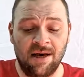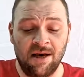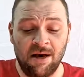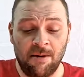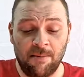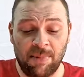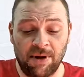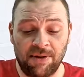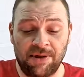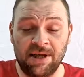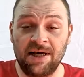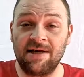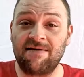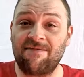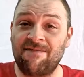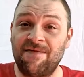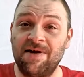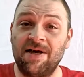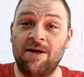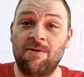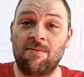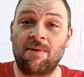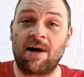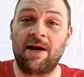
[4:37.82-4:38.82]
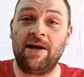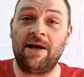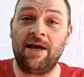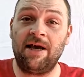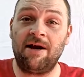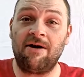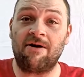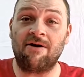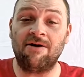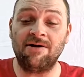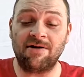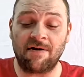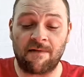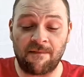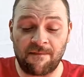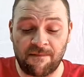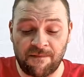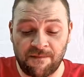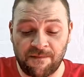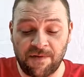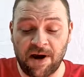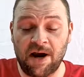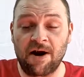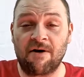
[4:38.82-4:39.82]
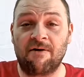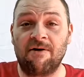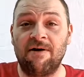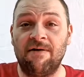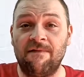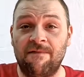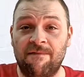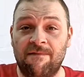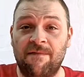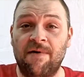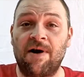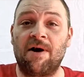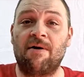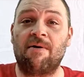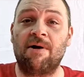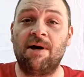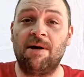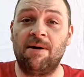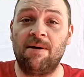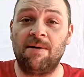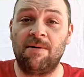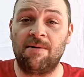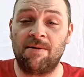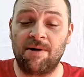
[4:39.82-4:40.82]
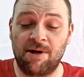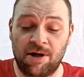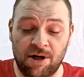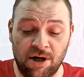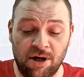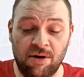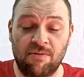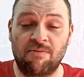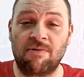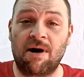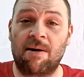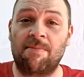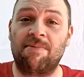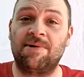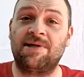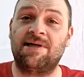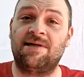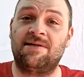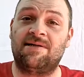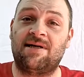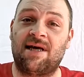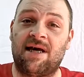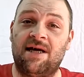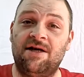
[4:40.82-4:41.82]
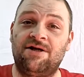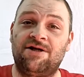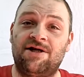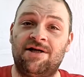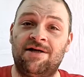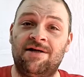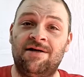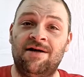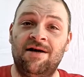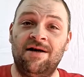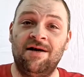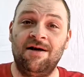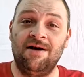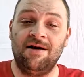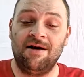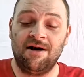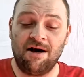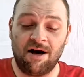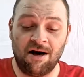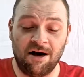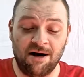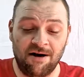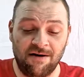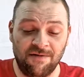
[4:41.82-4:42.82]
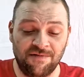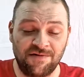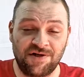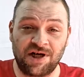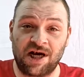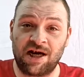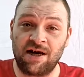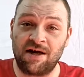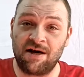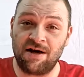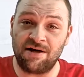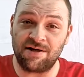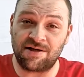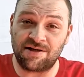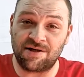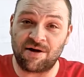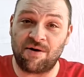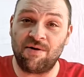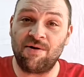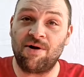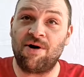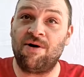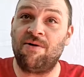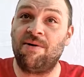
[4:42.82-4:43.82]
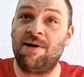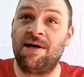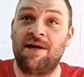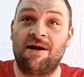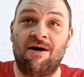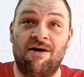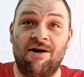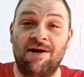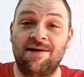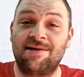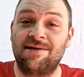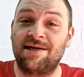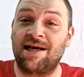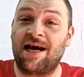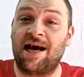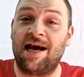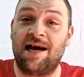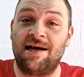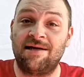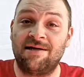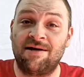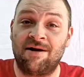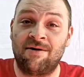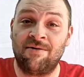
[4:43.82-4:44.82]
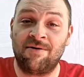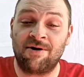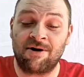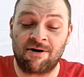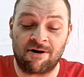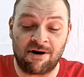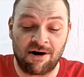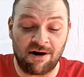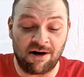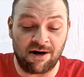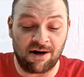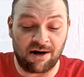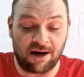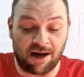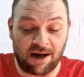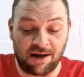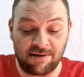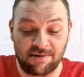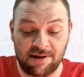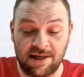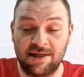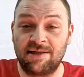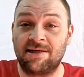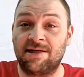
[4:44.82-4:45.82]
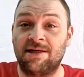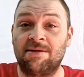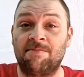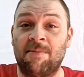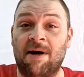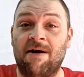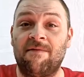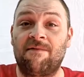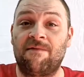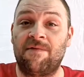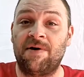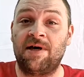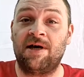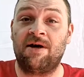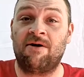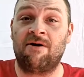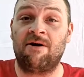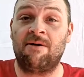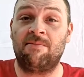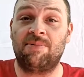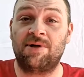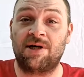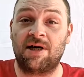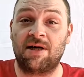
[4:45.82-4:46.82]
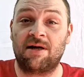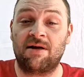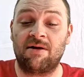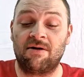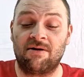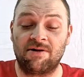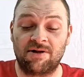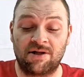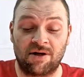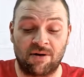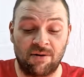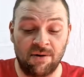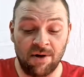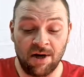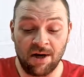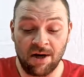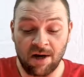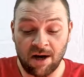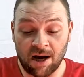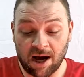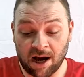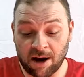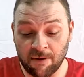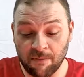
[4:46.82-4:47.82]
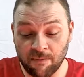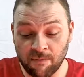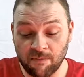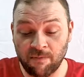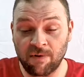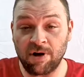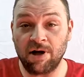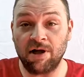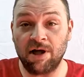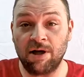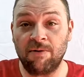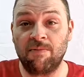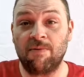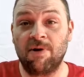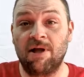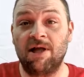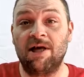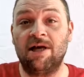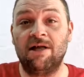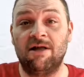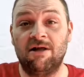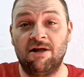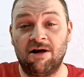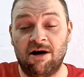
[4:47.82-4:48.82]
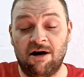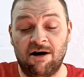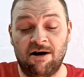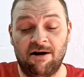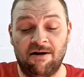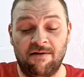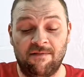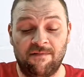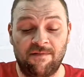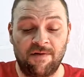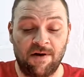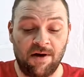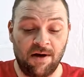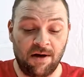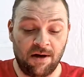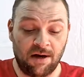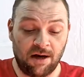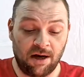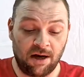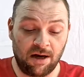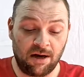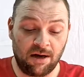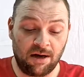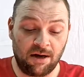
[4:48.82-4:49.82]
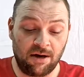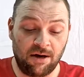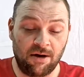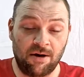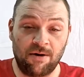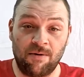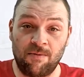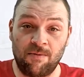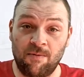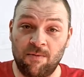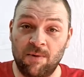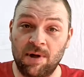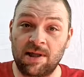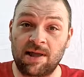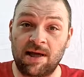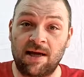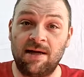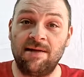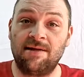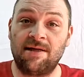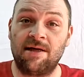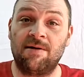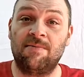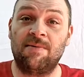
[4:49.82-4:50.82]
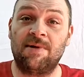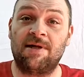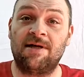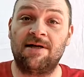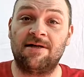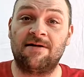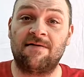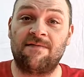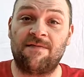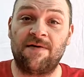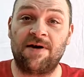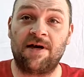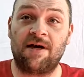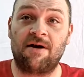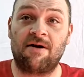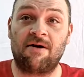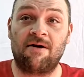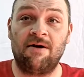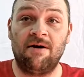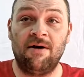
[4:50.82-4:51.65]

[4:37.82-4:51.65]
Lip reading: But this figure right here is a very good representation of Jaina Solo, and honestly, I had to own her. This is my figure in particular, so I really love what they did with this figure.